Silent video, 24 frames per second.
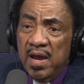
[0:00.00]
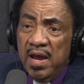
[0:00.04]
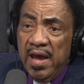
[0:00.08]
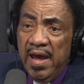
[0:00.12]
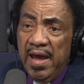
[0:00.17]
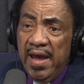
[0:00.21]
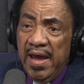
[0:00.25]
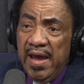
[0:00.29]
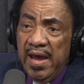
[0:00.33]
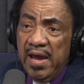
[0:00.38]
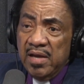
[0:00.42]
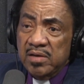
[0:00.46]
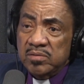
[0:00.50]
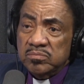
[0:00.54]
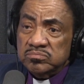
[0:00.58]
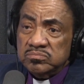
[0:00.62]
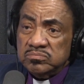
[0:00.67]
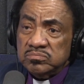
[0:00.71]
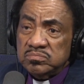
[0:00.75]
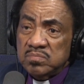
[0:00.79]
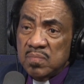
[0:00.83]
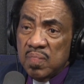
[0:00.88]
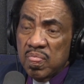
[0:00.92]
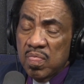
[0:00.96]
And
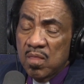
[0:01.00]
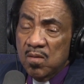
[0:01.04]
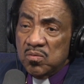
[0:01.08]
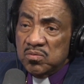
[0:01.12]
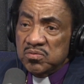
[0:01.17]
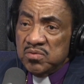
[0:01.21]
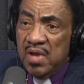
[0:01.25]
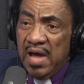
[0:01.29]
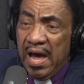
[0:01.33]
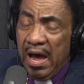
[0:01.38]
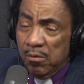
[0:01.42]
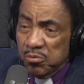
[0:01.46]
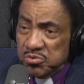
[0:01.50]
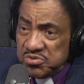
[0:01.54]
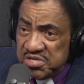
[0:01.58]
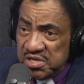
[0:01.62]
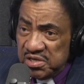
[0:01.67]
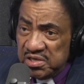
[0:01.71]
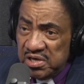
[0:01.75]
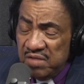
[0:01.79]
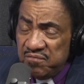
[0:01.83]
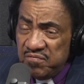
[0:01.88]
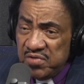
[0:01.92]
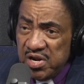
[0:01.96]
I was
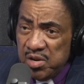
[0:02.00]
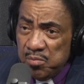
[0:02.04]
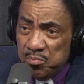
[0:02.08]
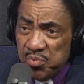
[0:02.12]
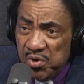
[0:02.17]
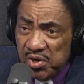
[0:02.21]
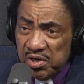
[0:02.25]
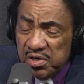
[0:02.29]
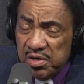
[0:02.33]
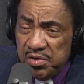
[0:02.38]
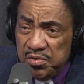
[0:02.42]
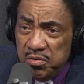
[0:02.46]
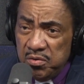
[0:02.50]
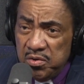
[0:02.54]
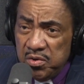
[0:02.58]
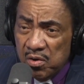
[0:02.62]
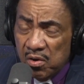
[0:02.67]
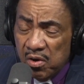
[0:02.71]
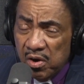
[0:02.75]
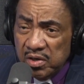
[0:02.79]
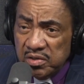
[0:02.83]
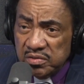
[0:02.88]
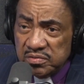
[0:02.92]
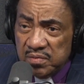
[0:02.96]
living in Brooklyn, New
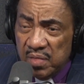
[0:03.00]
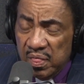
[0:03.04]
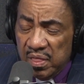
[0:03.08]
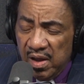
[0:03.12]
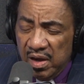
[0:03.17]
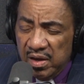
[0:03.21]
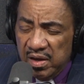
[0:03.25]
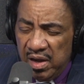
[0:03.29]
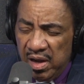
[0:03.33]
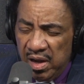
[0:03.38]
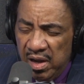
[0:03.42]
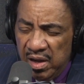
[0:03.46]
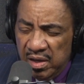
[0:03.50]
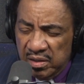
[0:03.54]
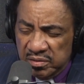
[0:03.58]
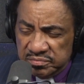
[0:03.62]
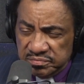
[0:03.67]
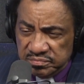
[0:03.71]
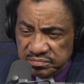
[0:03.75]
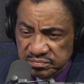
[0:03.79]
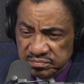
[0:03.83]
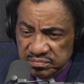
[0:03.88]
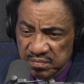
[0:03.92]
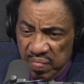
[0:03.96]
York.
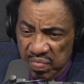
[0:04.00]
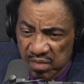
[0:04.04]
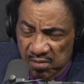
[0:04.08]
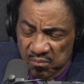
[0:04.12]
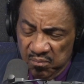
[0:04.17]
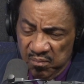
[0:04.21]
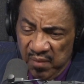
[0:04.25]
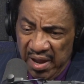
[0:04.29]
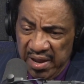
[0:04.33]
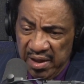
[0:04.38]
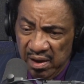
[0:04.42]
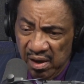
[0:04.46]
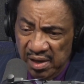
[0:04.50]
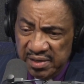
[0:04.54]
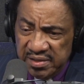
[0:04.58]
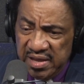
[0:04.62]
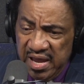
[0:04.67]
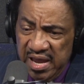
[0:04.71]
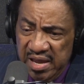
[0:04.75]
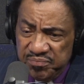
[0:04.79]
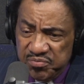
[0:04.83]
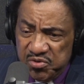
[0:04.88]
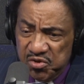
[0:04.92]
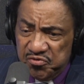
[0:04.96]
My aunt
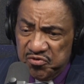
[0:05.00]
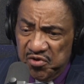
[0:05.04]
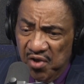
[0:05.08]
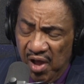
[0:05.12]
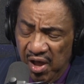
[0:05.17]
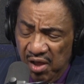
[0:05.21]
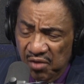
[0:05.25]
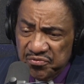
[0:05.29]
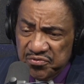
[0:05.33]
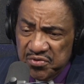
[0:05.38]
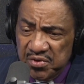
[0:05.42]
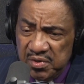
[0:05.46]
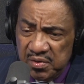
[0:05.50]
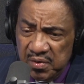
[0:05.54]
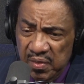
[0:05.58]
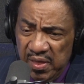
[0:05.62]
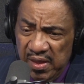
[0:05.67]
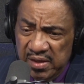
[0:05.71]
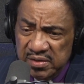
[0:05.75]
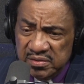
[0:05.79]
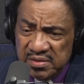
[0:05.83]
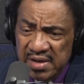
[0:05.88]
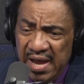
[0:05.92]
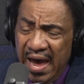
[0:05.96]
came to Charleston
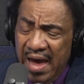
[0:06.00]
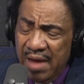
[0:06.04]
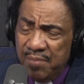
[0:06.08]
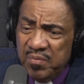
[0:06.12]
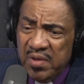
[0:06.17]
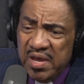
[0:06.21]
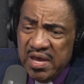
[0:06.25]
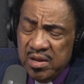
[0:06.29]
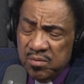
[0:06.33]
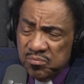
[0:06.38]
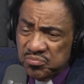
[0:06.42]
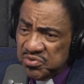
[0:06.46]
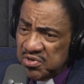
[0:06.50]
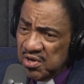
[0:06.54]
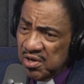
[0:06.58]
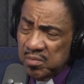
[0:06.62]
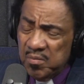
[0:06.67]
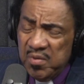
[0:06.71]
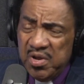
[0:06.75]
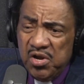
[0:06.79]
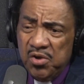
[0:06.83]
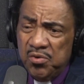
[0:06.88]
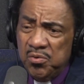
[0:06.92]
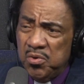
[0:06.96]
and got me and took
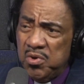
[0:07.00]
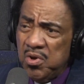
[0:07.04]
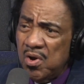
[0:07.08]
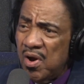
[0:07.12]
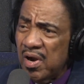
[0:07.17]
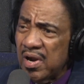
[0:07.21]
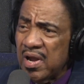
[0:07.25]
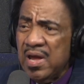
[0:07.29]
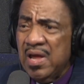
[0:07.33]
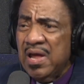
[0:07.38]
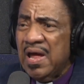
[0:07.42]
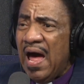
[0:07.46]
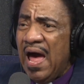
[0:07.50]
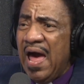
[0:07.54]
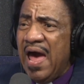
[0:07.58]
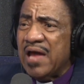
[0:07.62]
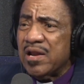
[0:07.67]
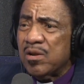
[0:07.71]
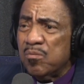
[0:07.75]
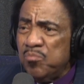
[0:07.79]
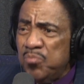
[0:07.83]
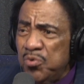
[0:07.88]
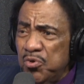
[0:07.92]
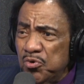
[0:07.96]
me to New York. I
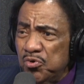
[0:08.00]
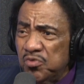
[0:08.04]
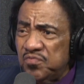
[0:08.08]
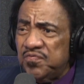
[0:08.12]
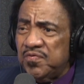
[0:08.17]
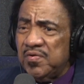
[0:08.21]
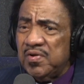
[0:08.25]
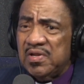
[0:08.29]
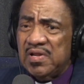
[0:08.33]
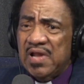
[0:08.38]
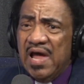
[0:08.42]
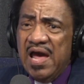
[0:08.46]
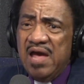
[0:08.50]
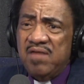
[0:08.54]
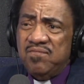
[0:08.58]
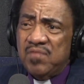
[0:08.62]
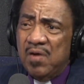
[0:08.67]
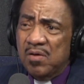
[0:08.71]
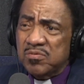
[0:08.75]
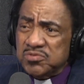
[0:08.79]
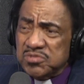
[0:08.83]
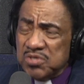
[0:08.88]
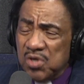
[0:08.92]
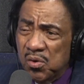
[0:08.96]
had a beautiful life.
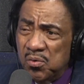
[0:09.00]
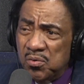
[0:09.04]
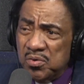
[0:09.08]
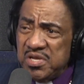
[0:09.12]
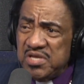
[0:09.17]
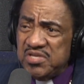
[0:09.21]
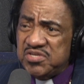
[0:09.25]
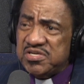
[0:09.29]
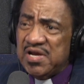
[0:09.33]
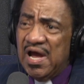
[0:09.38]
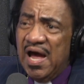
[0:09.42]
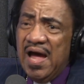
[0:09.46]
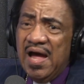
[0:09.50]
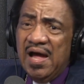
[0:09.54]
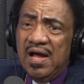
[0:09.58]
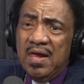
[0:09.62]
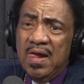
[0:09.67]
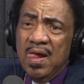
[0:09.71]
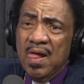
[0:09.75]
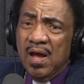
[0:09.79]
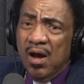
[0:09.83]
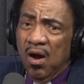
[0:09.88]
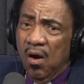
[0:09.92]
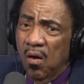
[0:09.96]
I was the only child,
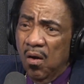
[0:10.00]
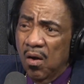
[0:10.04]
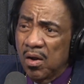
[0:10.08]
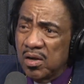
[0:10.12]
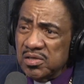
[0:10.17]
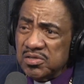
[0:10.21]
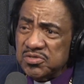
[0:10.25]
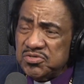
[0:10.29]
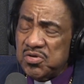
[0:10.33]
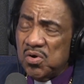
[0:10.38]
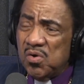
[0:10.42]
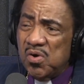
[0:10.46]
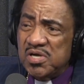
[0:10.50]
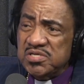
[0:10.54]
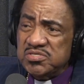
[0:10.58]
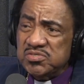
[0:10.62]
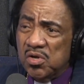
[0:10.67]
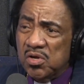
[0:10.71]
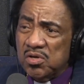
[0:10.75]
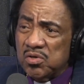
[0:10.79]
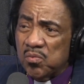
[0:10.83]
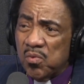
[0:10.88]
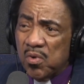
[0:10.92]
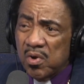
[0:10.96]
all the toys in
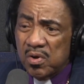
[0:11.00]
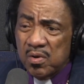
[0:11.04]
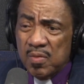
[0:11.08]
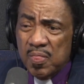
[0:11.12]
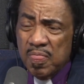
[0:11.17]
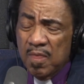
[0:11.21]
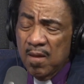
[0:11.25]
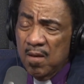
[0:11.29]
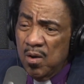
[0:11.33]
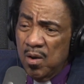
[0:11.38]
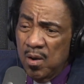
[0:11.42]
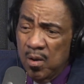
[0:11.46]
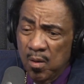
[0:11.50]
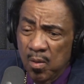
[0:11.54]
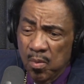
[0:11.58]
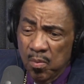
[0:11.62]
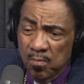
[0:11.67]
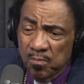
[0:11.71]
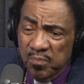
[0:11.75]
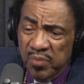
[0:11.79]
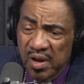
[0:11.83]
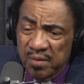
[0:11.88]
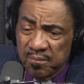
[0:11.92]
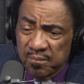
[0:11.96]
all the world.
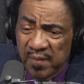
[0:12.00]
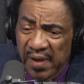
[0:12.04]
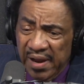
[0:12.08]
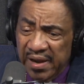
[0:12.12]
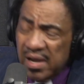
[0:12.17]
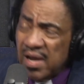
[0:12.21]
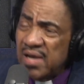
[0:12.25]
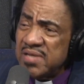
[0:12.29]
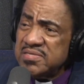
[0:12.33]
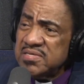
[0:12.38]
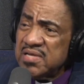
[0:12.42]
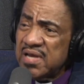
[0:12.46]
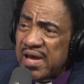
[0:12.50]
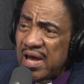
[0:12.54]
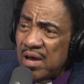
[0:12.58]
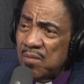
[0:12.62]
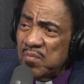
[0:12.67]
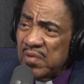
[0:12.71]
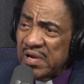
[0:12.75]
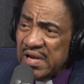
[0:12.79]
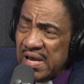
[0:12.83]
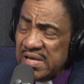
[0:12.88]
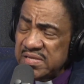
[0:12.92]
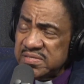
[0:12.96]
But my cousin kept
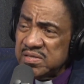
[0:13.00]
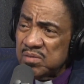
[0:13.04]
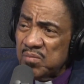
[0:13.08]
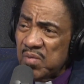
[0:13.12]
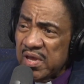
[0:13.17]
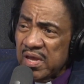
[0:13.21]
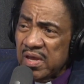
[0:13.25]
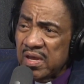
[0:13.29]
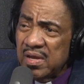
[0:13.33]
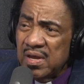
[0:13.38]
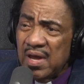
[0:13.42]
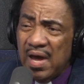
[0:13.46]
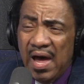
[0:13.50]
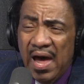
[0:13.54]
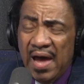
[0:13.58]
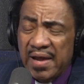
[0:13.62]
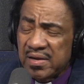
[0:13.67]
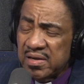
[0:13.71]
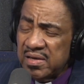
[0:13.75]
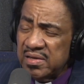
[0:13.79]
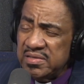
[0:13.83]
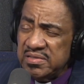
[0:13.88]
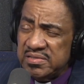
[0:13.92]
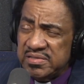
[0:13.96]
molesting me. I
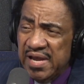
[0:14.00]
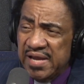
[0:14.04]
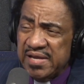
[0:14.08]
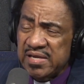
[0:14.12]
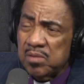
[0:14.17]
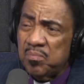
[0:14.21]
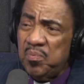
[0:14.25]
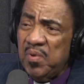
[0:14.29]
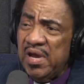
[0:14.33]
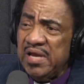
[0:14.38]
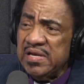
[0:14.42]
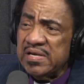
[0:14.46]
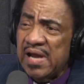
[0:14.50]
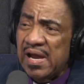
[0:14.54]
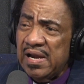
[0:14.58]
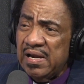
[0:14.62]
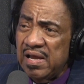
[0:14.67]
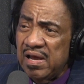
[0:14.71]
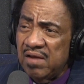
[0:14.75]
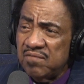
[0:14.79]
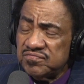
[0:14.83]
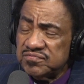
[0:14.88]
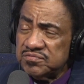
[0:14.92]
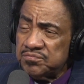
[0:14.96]
couldn't take the pain. I
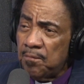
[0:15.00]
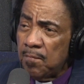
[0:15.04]
left.